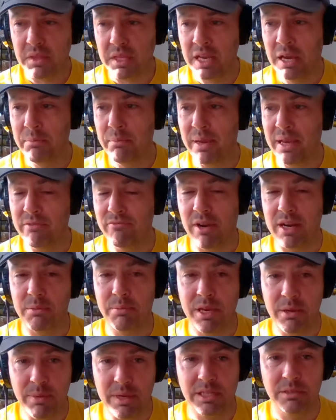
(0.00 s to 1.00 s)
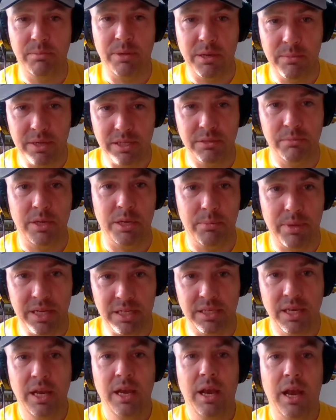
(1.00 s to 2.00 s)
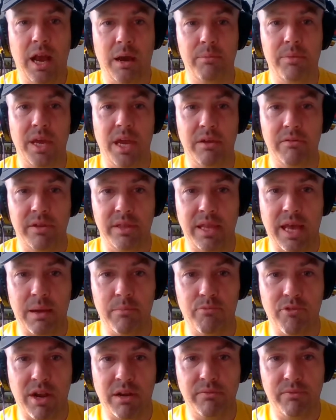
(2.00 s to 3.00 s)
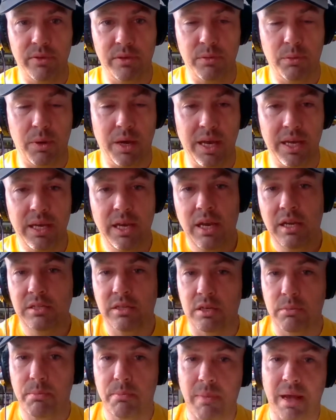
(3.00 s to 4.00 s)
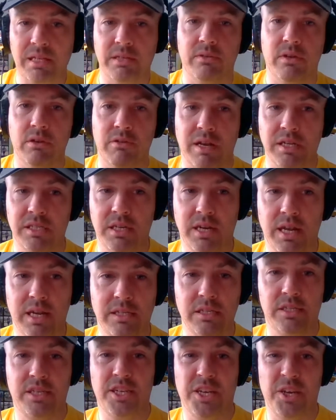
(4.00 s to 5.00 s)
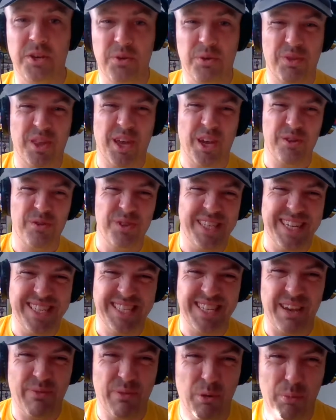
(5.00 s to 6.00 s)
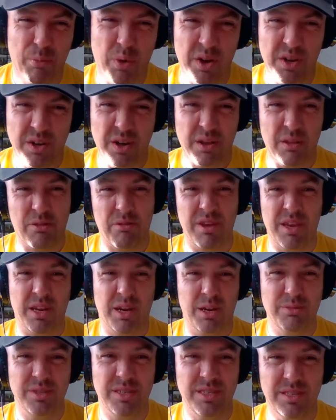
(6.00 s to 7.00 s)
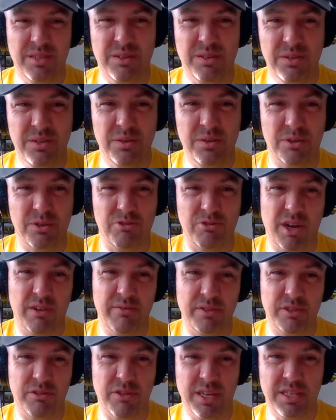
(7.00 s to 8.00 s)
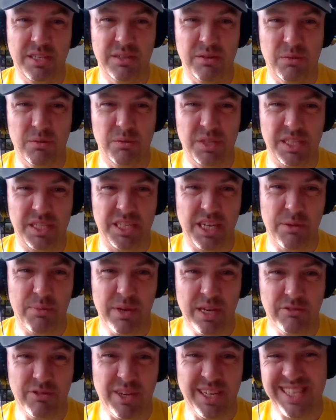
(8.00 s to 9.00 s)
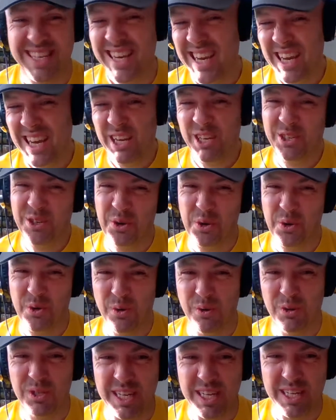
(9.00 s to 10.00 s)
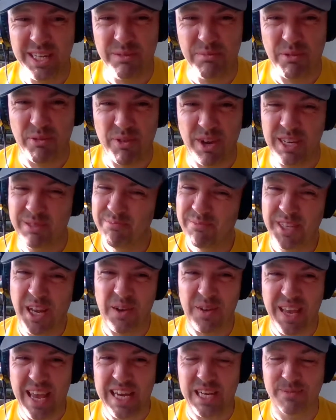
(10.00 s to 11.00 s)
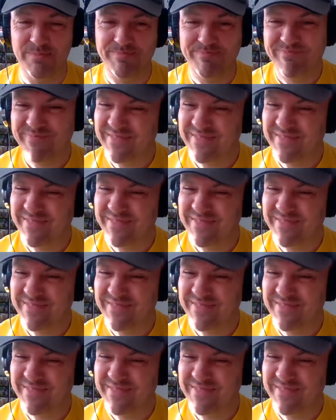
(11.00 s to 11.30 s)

and being running PBs and PBs and PBs up there in that Bradford way. So massive congratulations to you. Although you did say 4.93 kilometers on your Strava trace, or was it GPS trace? Short course, Linda, I'm afraid. Don't count.